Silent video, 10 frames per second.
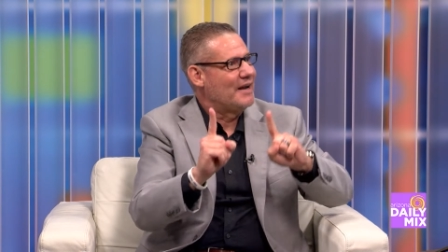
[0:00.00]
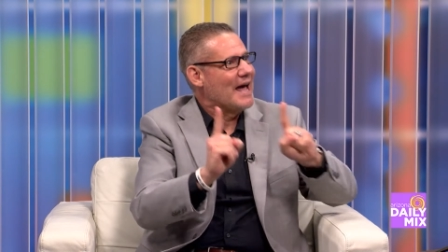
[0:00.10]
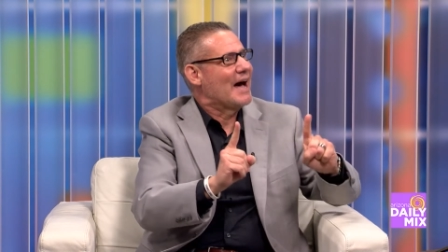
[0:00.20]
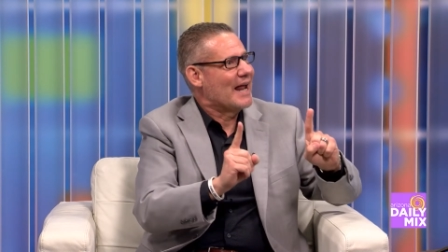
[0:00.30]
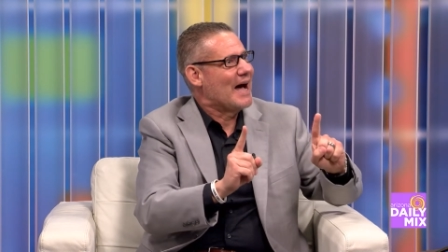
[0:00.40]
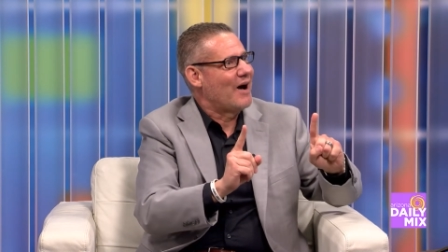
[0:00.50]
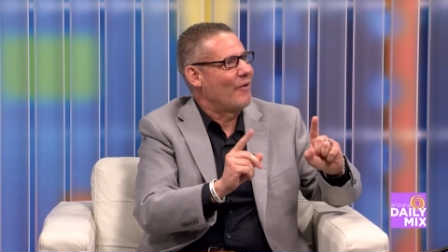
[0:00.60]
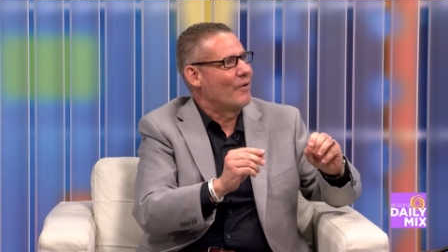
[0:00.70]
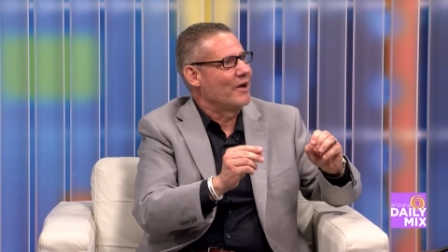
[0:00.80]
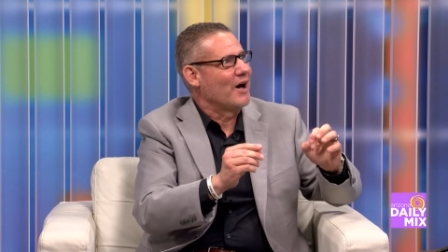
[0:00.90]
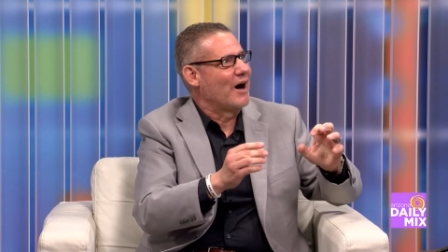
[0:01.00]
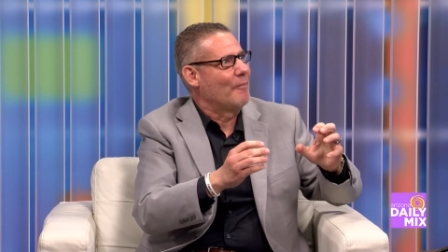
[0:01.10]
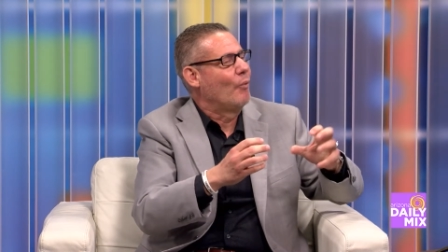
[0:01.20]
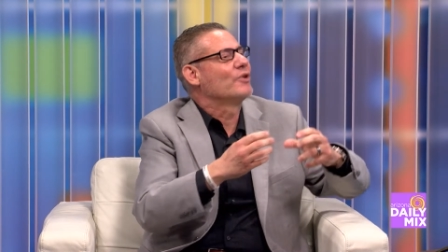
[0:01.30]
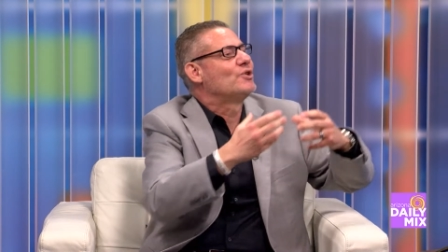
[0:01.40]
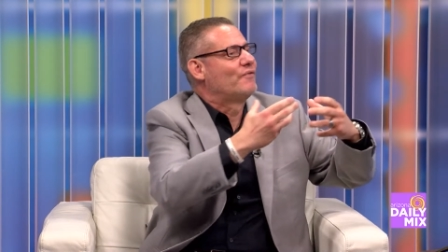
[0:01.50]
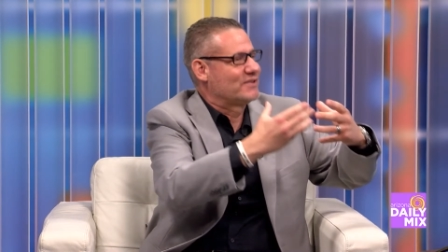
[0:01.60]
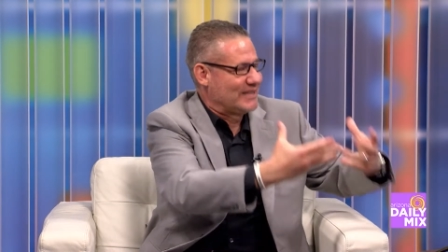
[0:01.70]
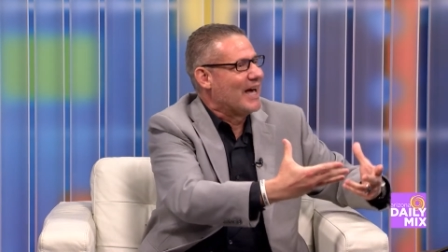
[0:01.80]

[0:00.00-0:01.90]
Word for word: not how uh, what you've